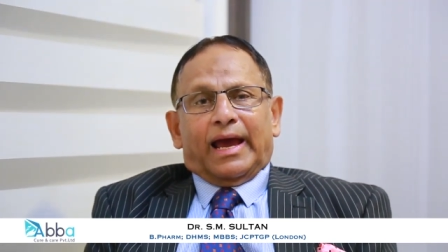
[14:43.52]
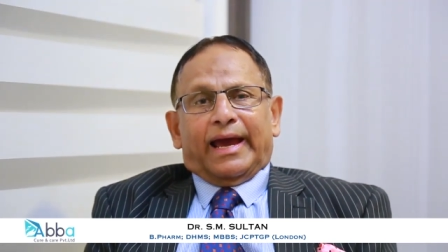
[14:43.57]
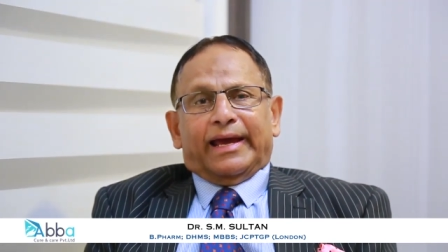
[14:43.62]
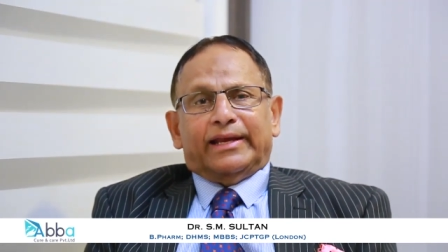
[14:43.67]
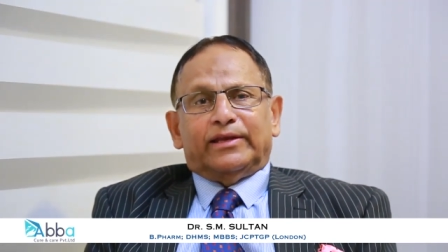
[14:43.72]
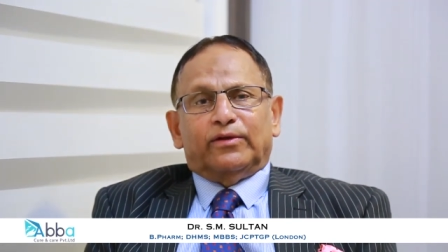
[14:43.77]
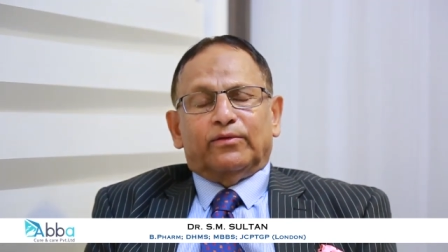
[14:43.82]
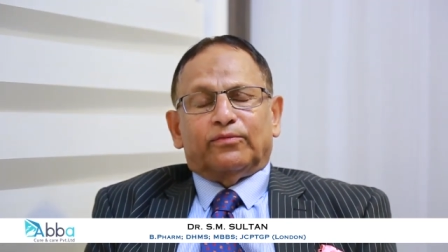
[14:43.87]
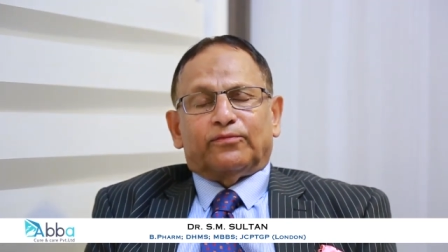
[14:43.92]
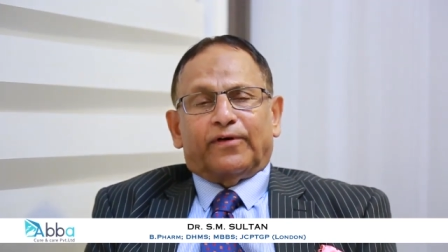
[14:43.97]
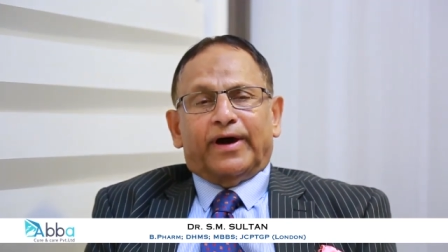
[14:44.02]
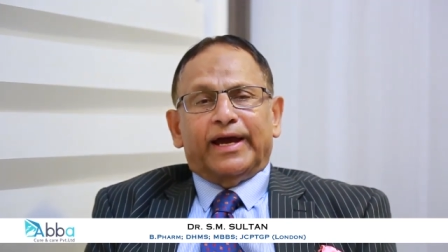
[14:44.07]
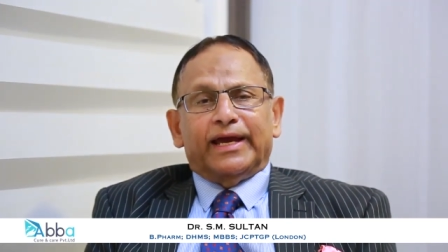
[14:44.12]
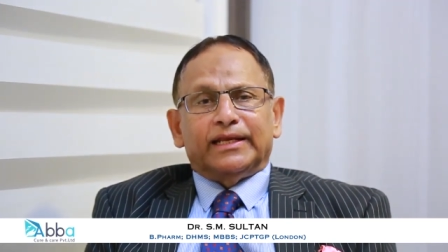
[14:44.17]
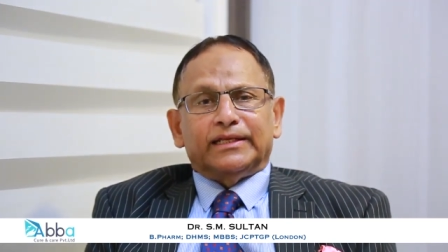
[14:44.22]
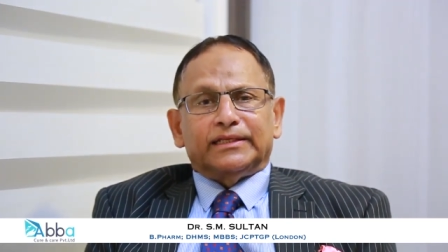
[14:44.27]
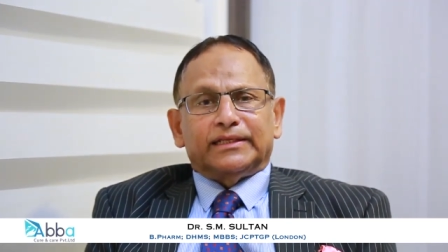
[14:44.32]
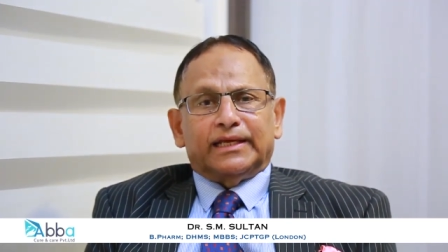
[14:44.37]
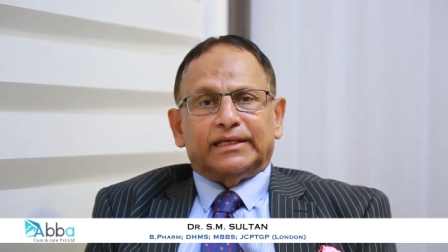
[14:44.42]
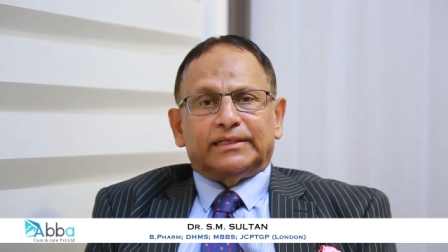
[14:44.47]
And you
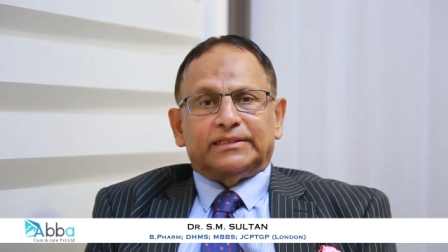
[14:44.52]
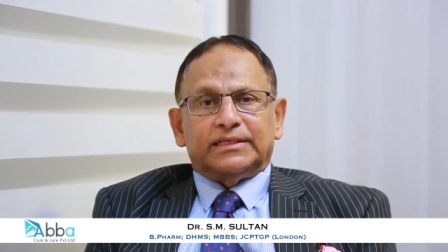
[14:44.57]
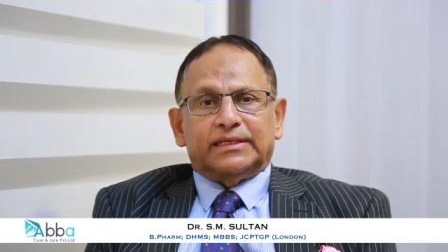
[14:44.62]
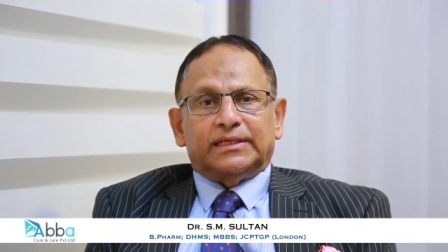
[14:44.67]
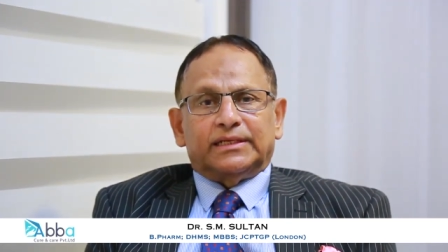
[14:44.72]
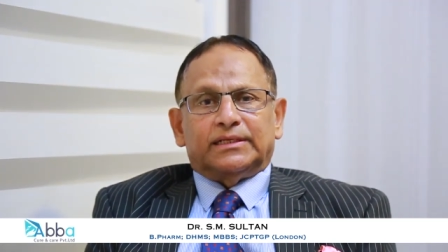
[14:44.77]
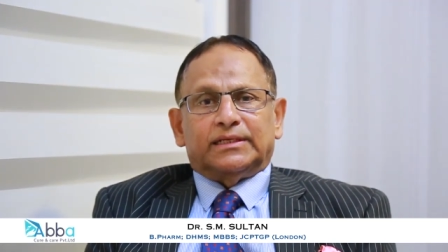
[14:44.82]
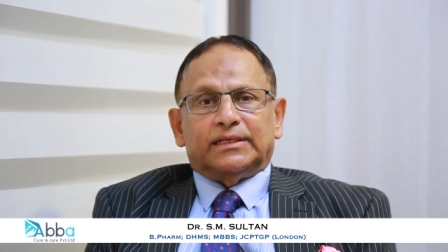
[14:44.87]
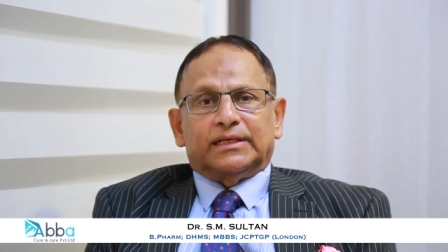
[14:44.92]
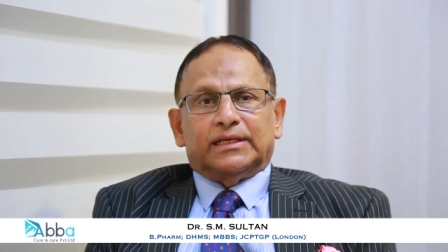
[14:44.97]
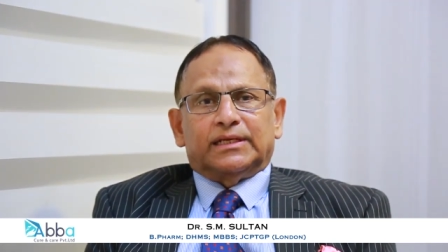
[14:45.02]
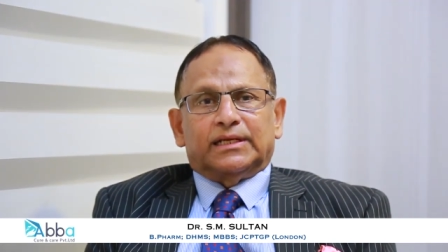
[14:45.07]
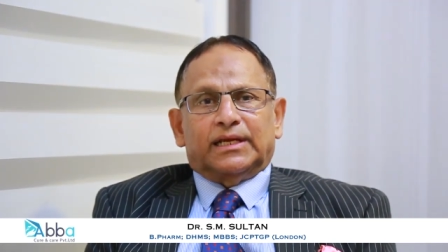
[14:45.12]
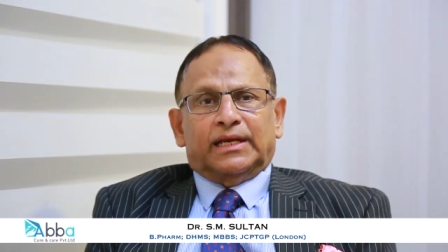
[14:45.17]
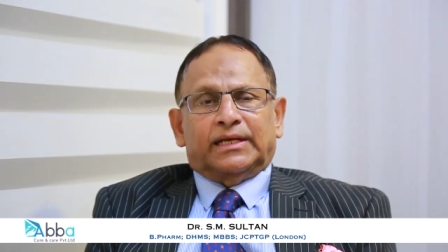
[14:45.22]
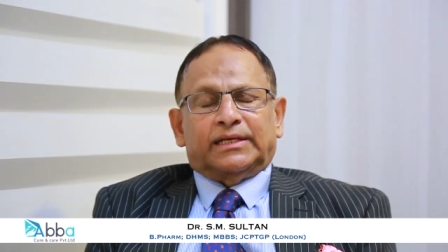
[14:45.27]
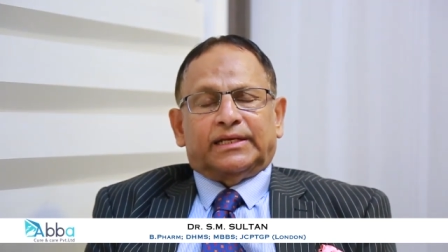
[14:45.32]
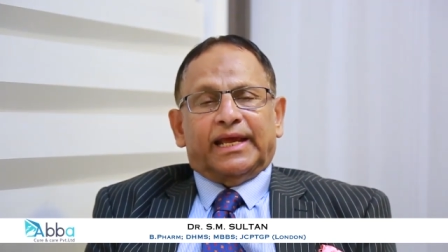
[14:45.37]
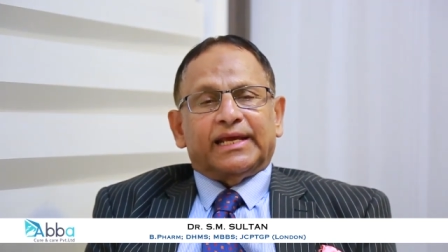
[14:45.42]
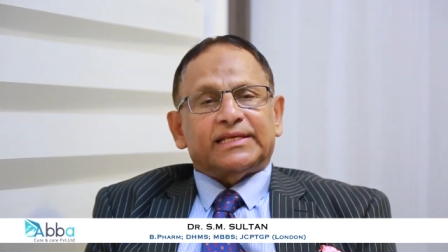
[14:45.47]
find that
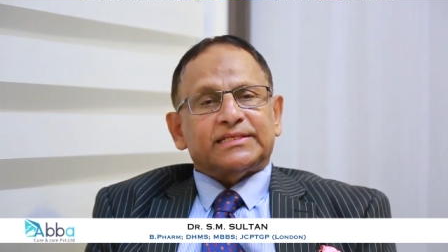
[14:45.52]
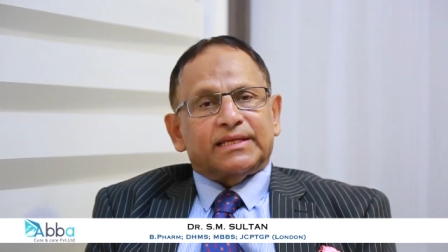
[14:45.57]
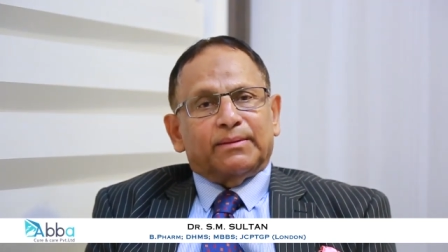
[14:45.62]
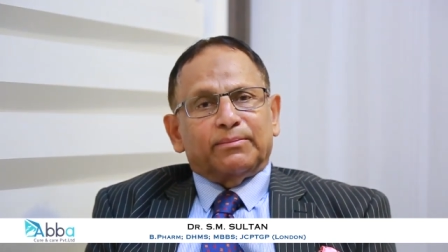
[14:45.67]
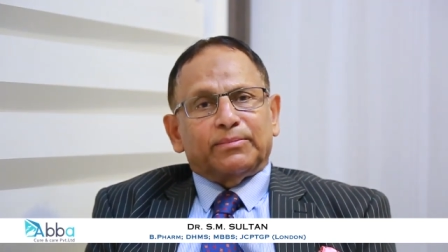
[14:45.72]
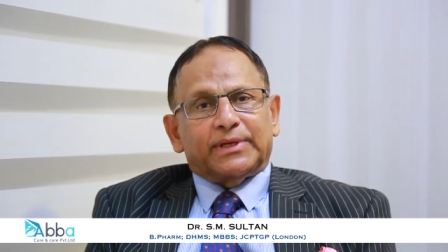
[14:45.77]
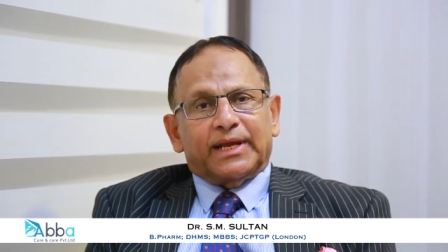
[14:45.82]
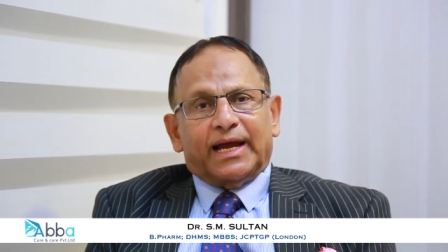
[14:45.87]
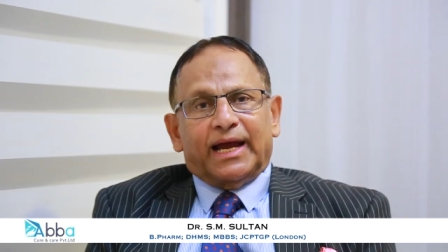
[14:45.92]
it takes some